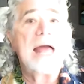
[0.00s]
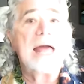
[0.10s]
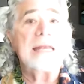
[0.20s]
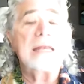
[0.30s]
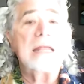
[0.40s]

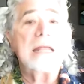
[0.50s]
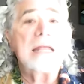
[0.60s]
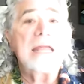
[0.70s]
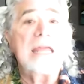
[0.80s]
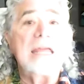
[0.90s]
And
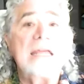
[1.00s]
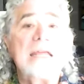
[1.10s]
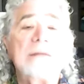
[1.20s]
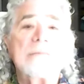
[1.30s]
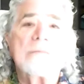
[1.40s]

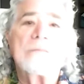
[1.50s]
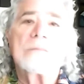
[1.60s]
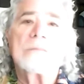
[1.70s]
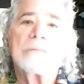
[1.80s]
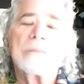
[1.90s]
he
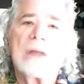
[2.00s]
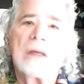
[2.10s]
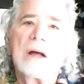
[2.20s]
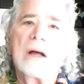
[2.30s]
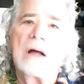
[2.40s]

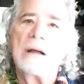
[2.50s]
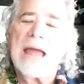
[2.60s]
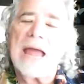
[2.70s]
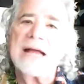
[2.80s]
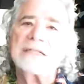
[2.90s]

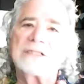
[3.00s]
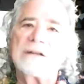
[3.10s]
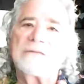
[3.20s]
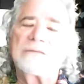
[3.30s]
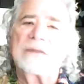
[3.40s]
uh, asked
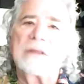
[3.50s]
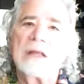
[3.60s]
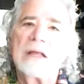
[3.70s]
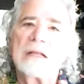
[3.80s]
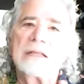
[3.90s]
if
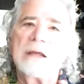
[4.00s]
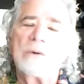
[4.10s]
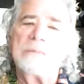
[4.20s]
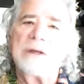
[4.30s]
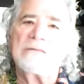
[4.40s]

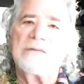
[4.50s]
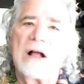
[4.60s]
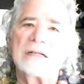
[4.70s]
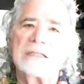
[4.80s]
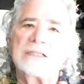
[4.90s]
there would be a
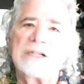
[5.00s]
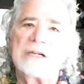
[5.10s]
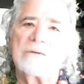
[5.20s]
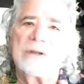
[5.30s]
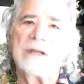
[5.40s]

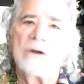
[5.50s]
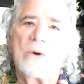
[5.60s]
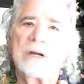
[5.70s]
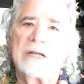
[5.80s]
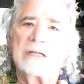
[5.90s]
volunteer in the
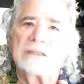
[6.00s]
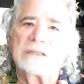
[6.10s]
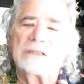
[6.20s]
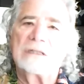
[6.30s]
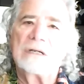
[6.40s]

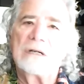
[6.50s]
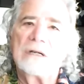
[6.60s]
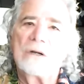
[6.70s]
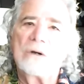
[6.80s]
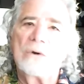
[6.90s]
audience
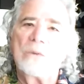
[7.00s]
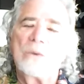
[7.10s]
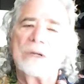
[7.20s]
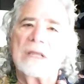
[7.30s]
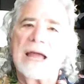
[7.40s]
who
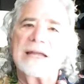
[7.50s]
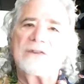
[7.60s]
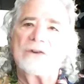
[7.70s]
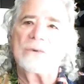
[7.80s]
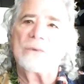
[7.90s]
would
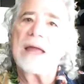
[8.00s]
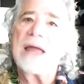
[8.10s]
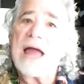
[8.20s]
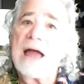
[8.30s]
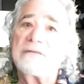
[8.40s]
like to
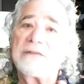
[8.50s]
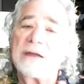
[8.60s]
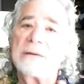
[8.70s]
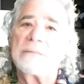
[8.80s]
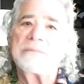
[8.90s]
have
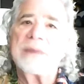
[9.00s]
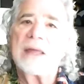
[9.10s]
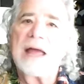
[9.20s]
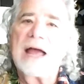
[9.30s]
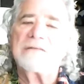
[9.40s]
him
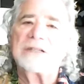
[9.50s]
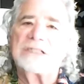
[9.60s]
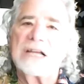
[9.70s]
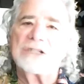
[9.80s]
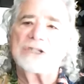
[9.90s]
have a
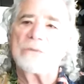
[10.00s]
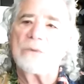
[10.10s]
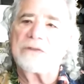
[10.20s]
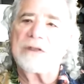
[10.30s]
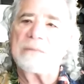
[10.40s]
session
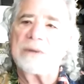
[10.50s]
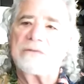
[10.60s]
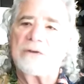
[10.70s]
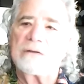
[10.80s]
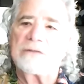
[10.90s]
with them
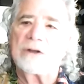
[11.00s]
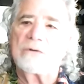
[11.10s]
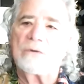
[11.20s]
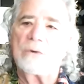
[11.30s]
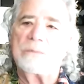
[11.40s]
in front of the
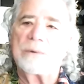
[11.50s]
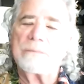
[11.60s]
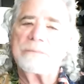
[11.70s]
group.